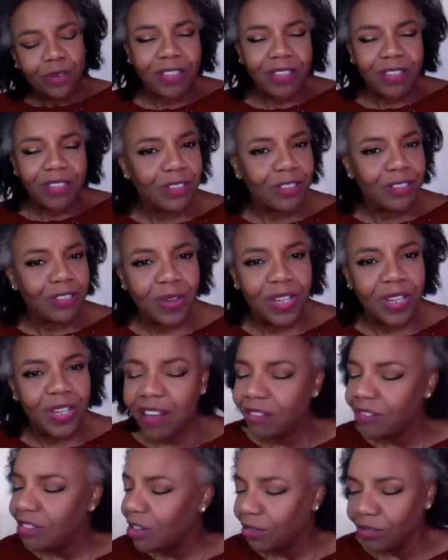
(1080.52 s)
there doing,
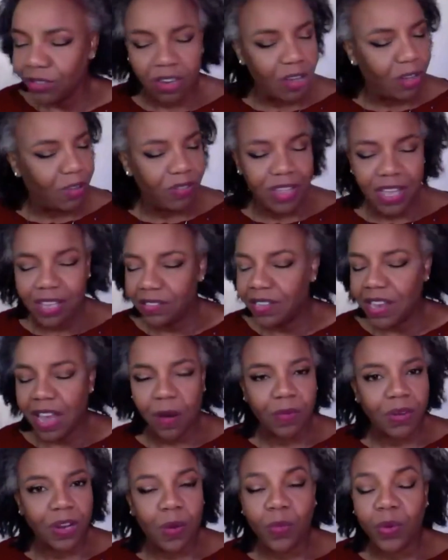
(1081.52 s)
no, that's
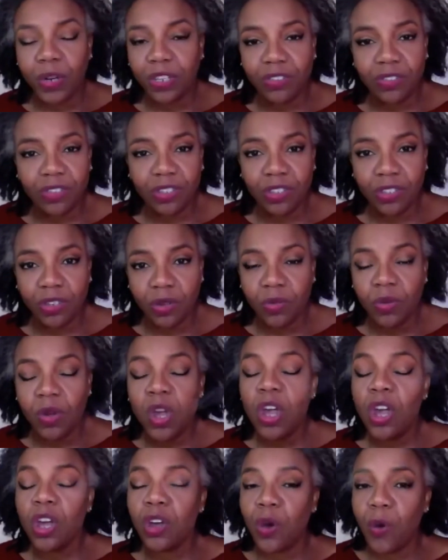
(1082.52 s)
not what I wanted you to do.
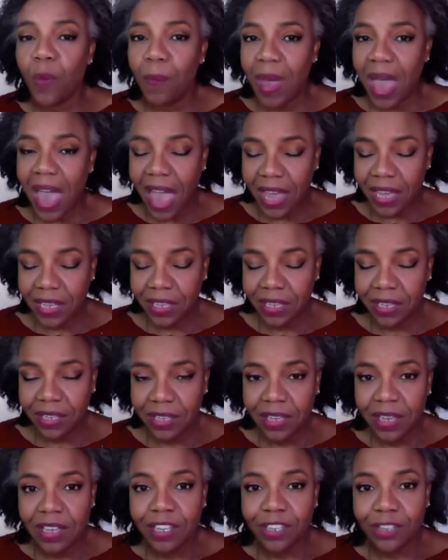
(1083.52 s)
Go back,
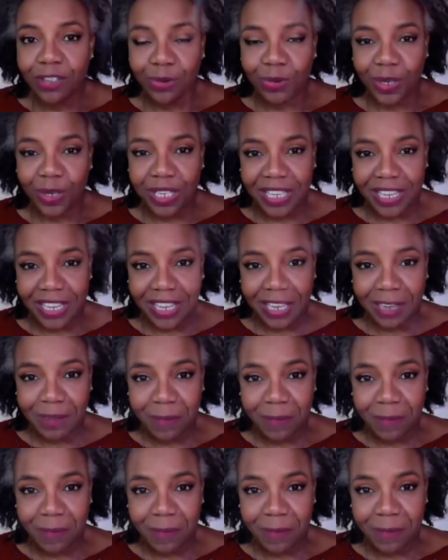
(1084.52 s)
do it again.
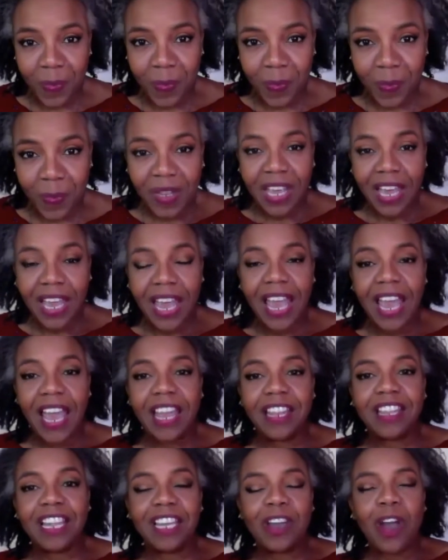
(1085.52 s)

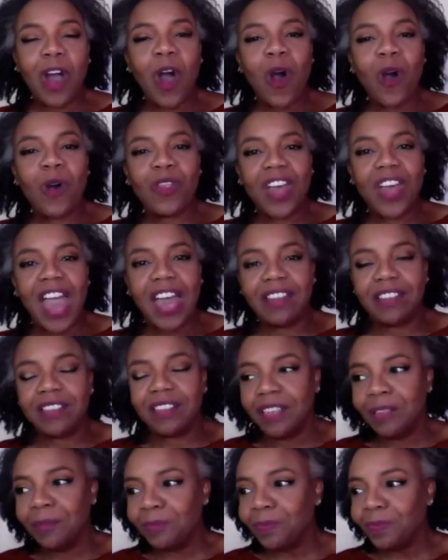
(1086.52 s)
And they call that
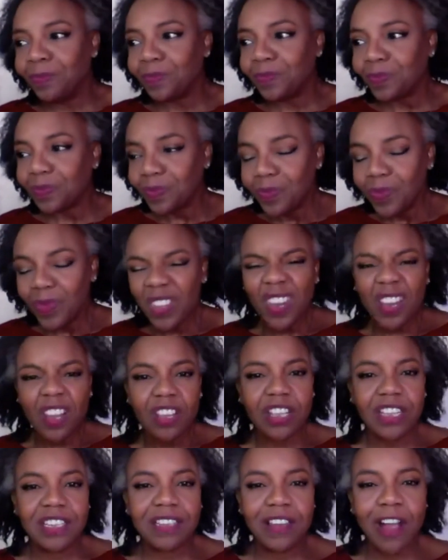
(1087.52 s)

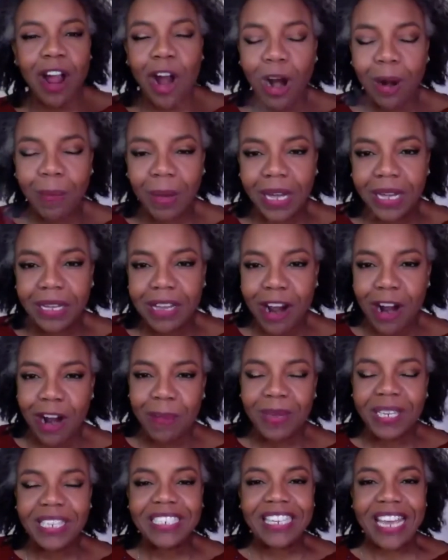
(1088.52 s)
karma,
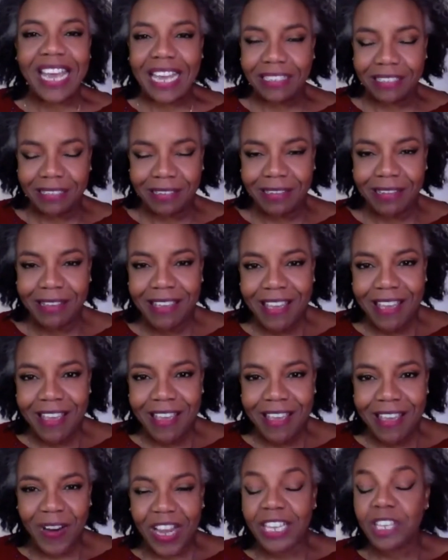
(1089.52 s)
karmic debt,
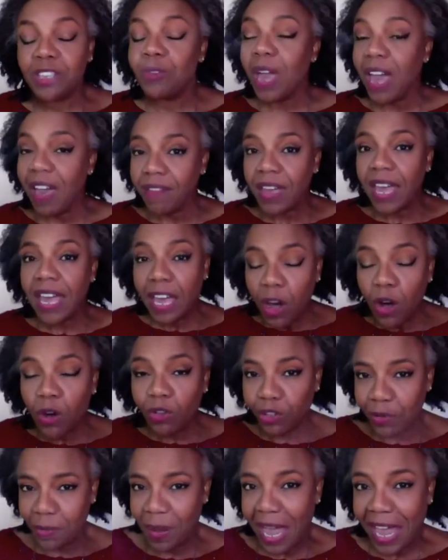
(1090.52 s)
right? You have hell
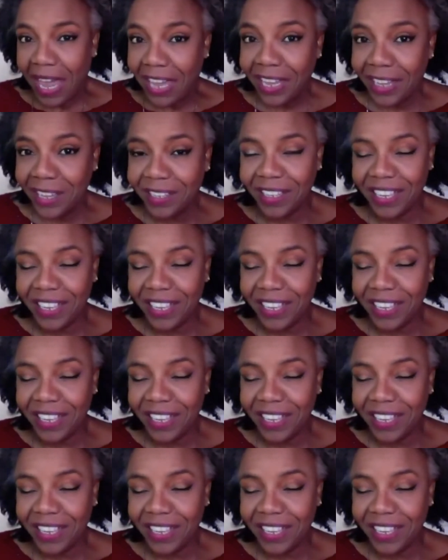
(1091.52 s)
to pay